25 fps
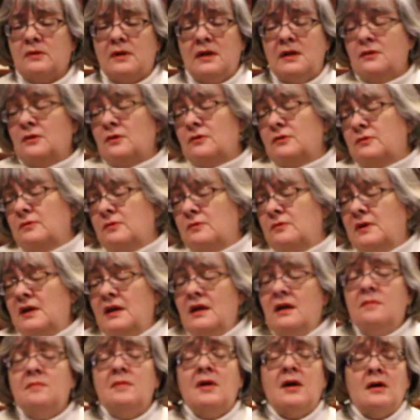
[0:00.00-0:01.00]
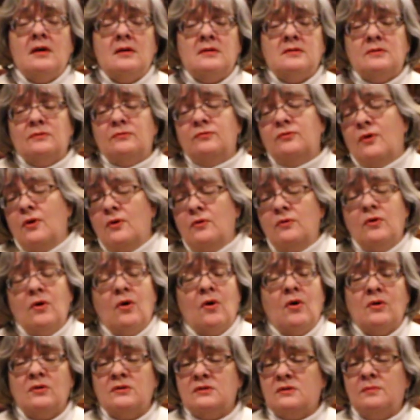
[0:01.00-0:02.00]
either through emails or phone
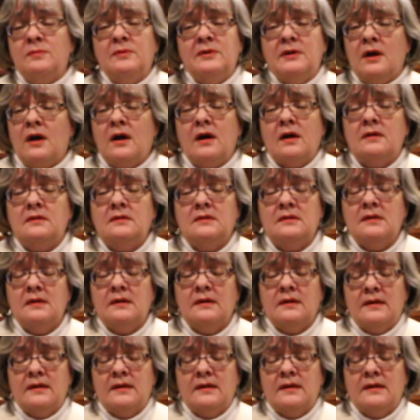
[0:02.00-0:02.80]
calls or beyond.